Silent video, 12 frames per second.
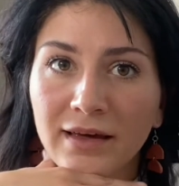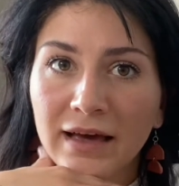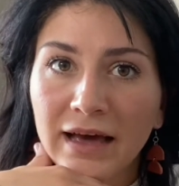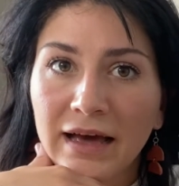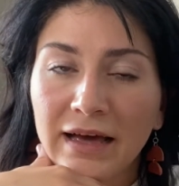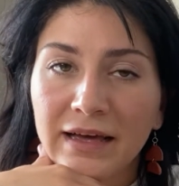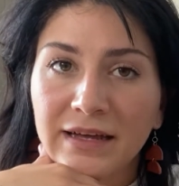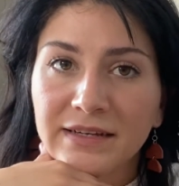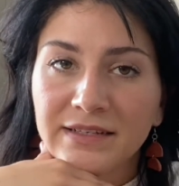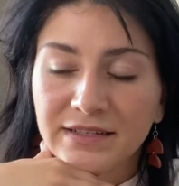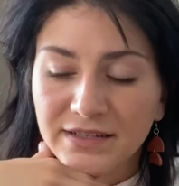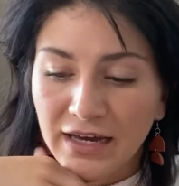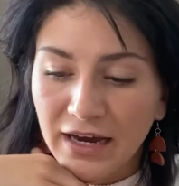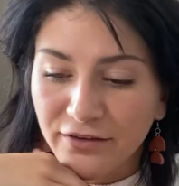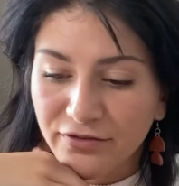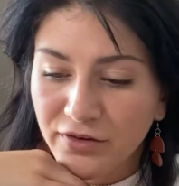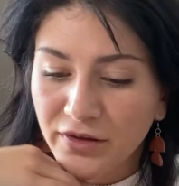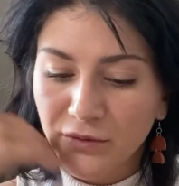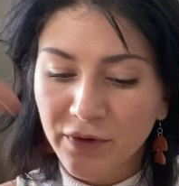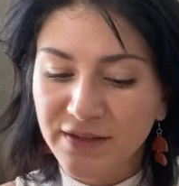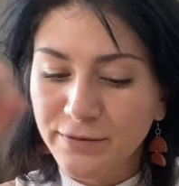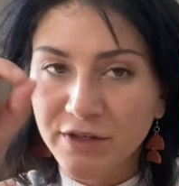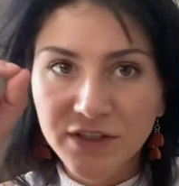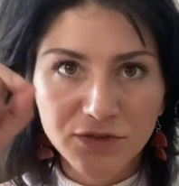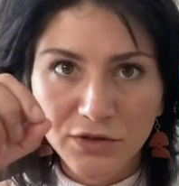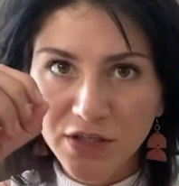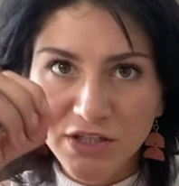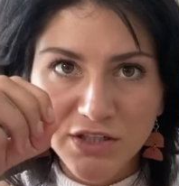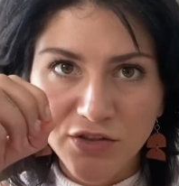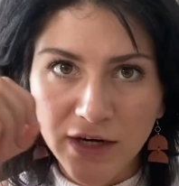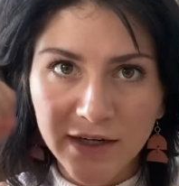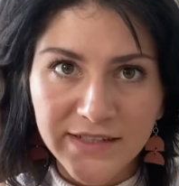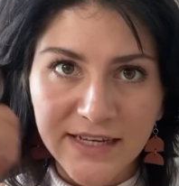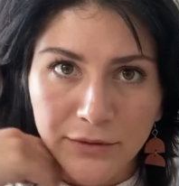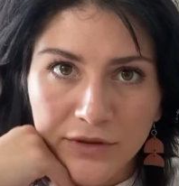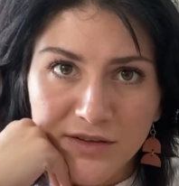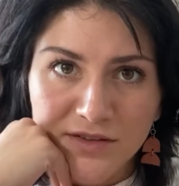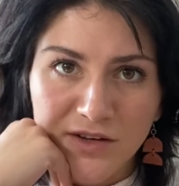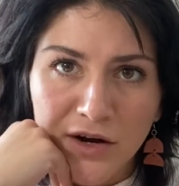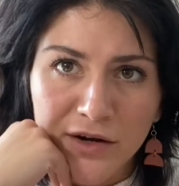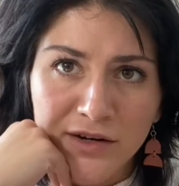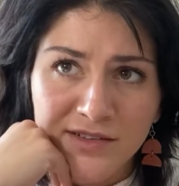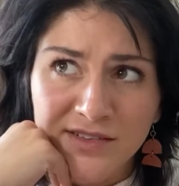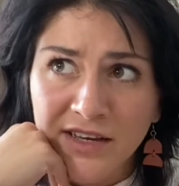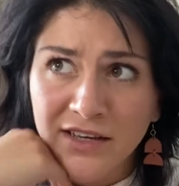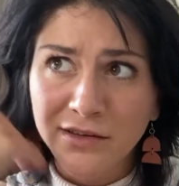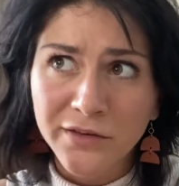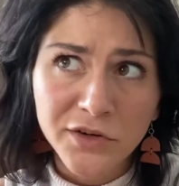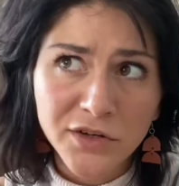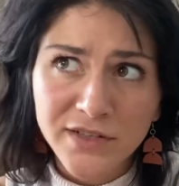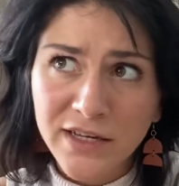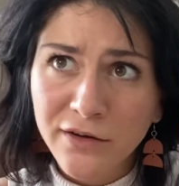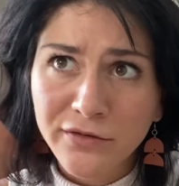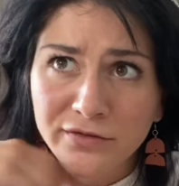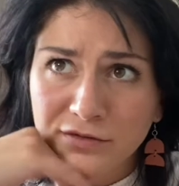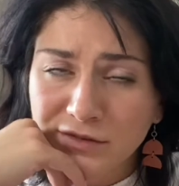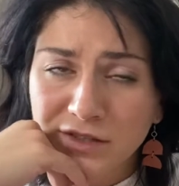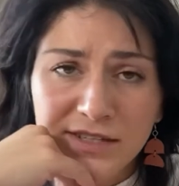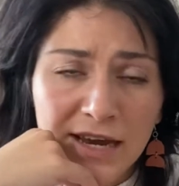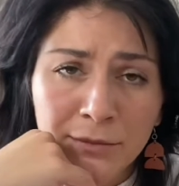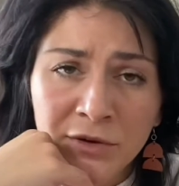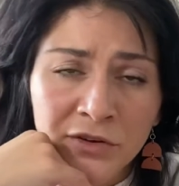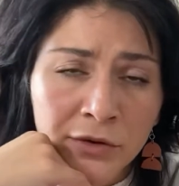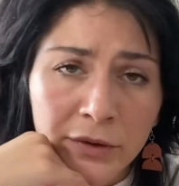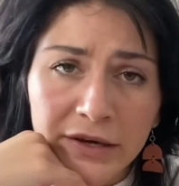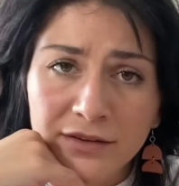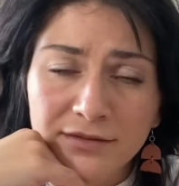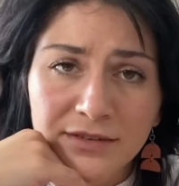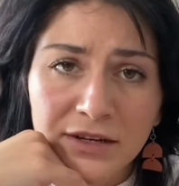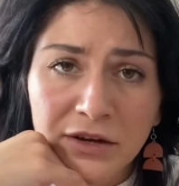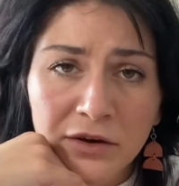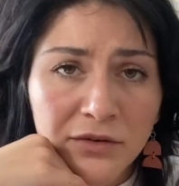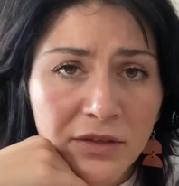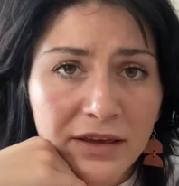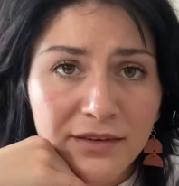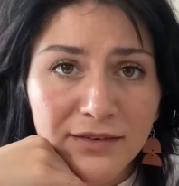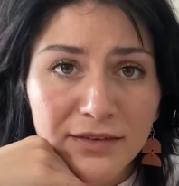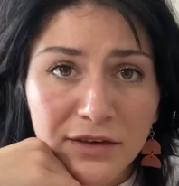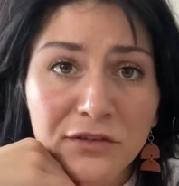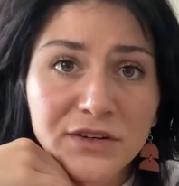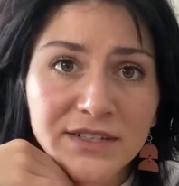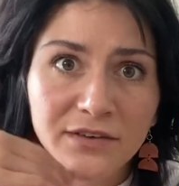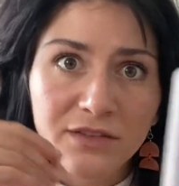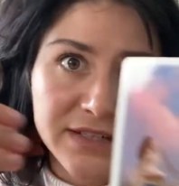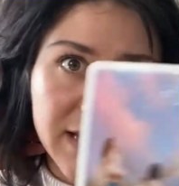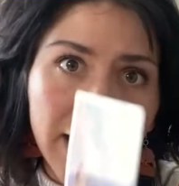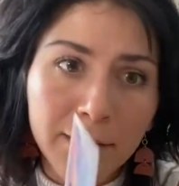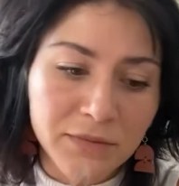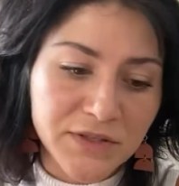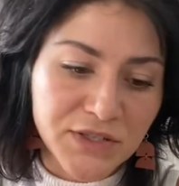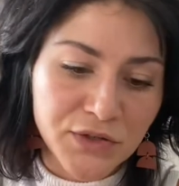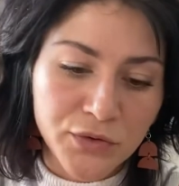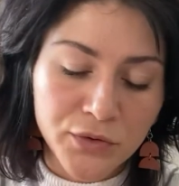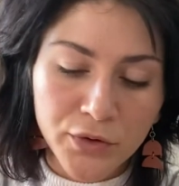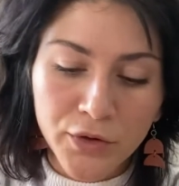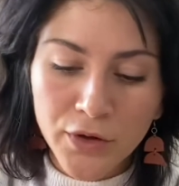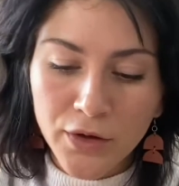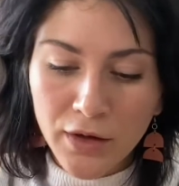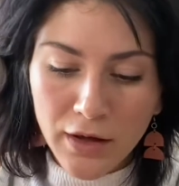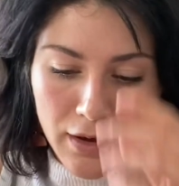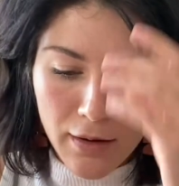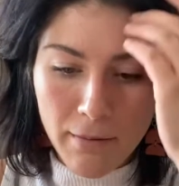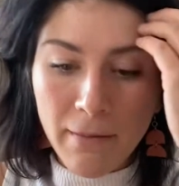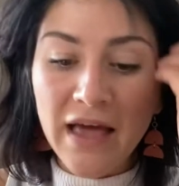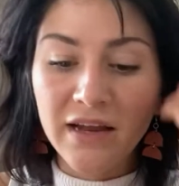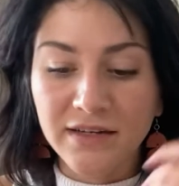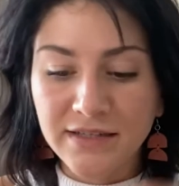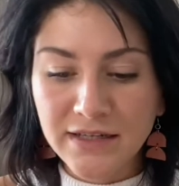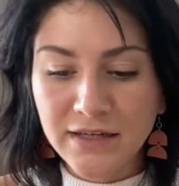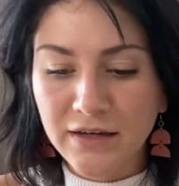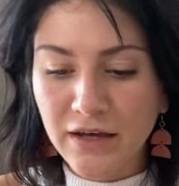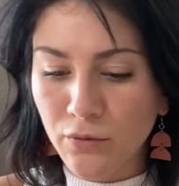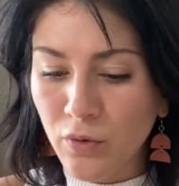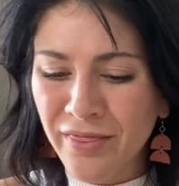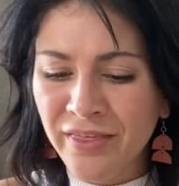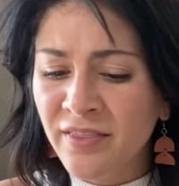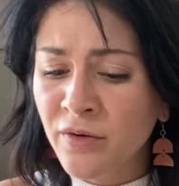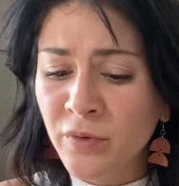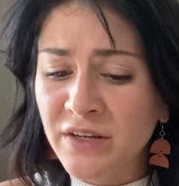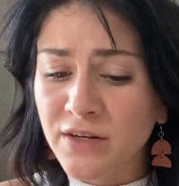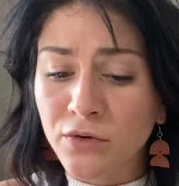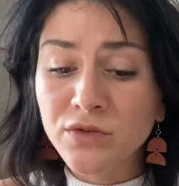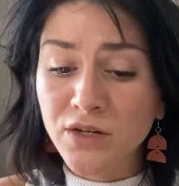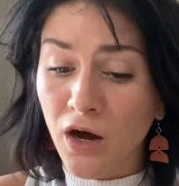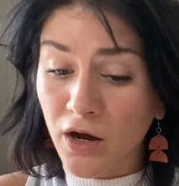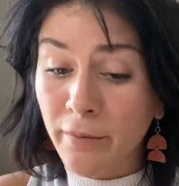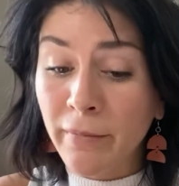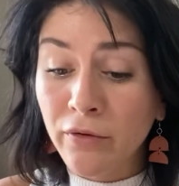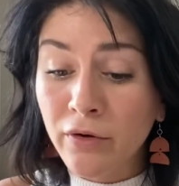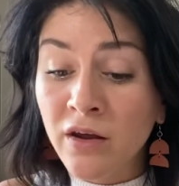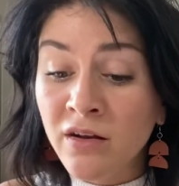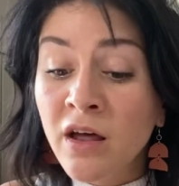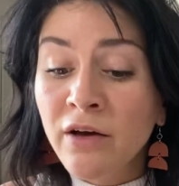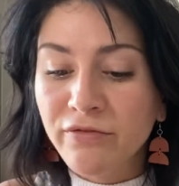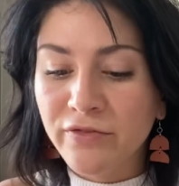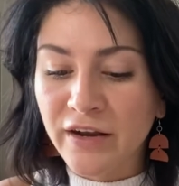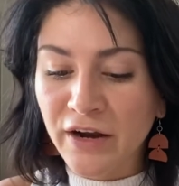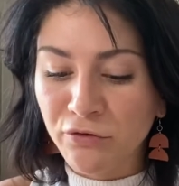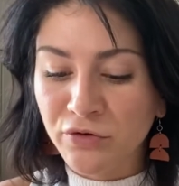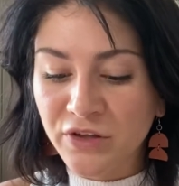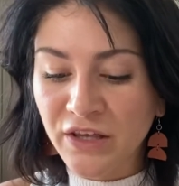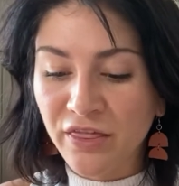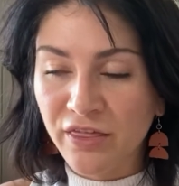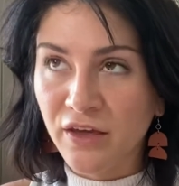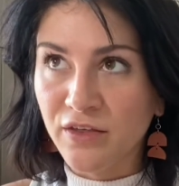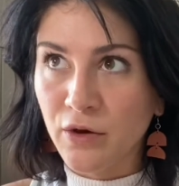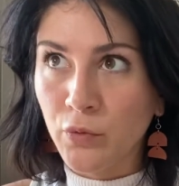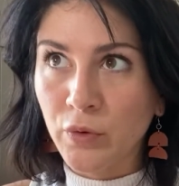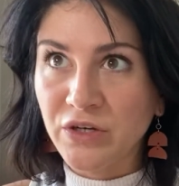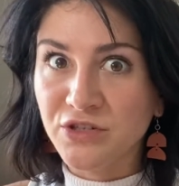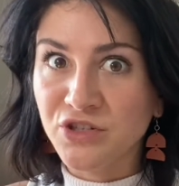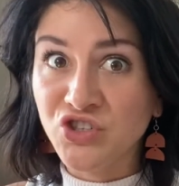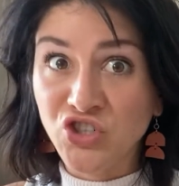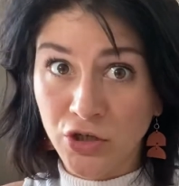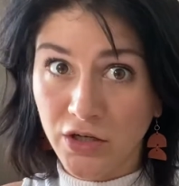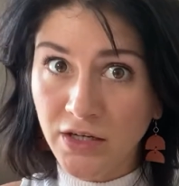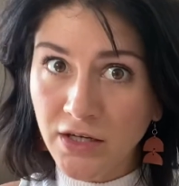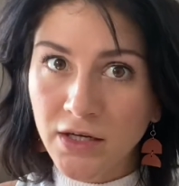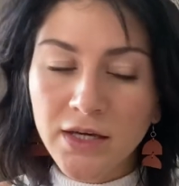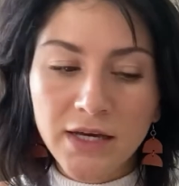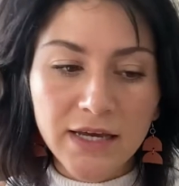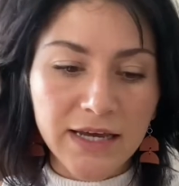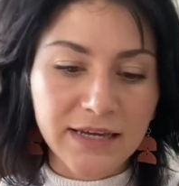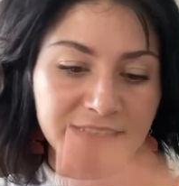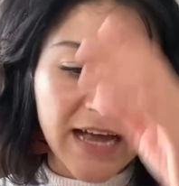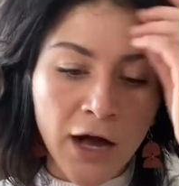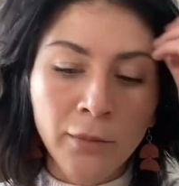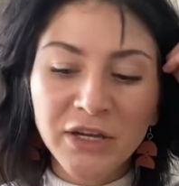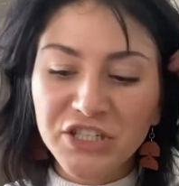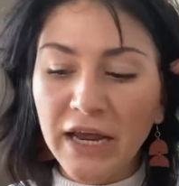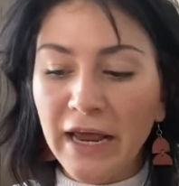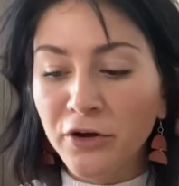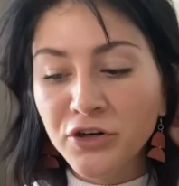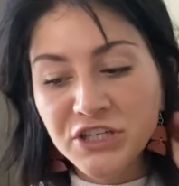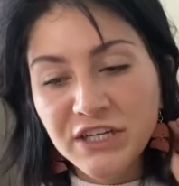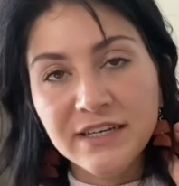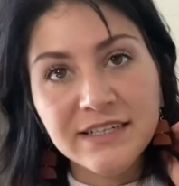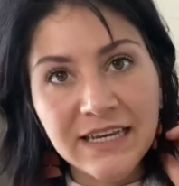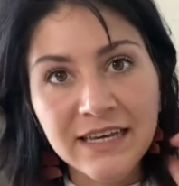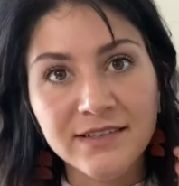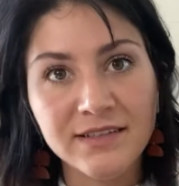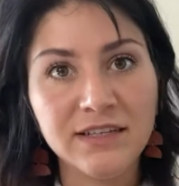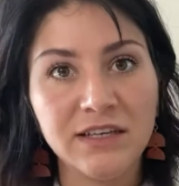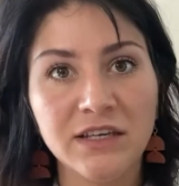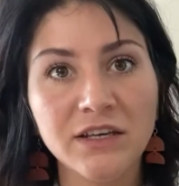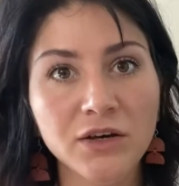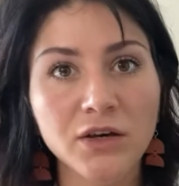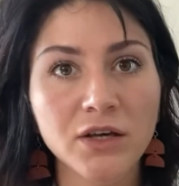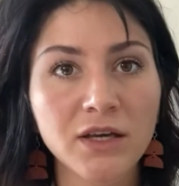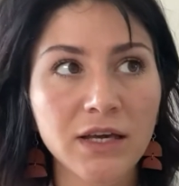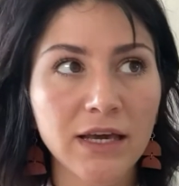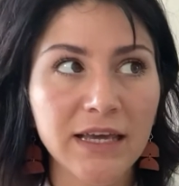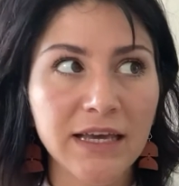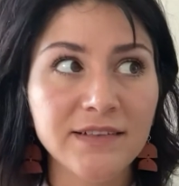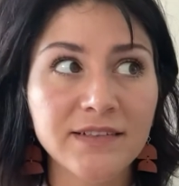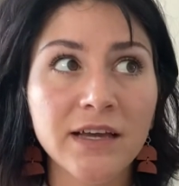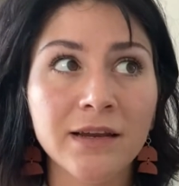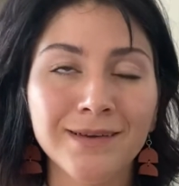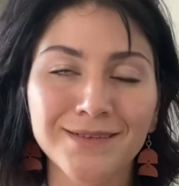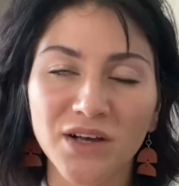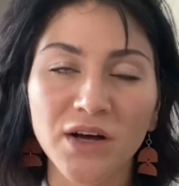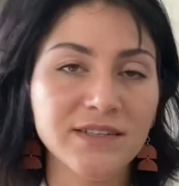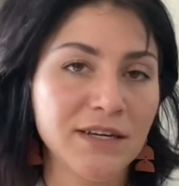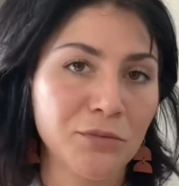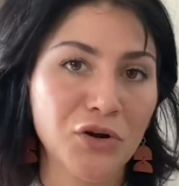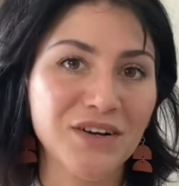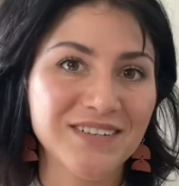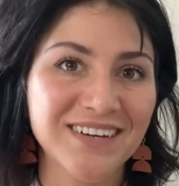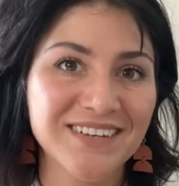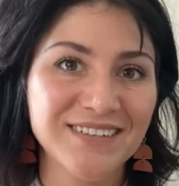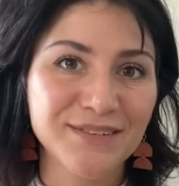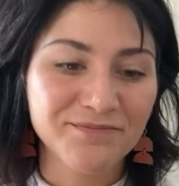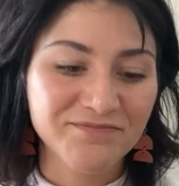And I feel like what Spirit's really just trying to say with this card is like, give yourself the time to do it, you know, like give yourself the time to mend. One thing that we don't talk about enough that I really think that we should is how much energy it takes to heal. It's an exhausting process.